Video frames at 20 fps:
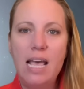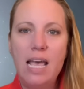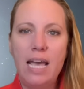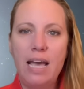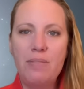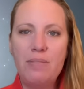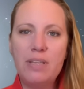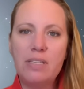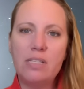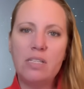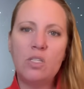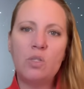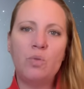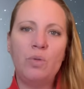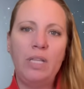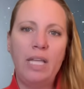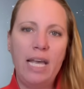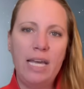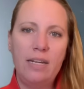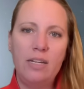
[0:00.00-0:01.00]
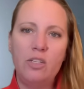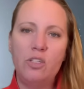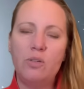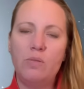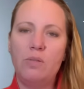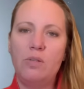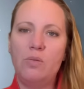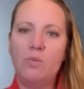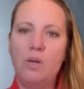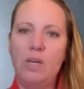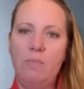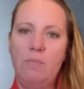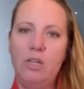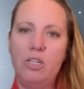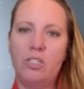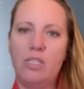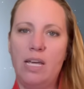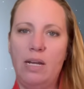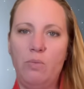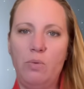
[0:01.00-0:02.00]
And this is related to the new
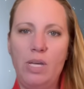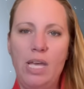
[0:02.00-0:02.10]
image that we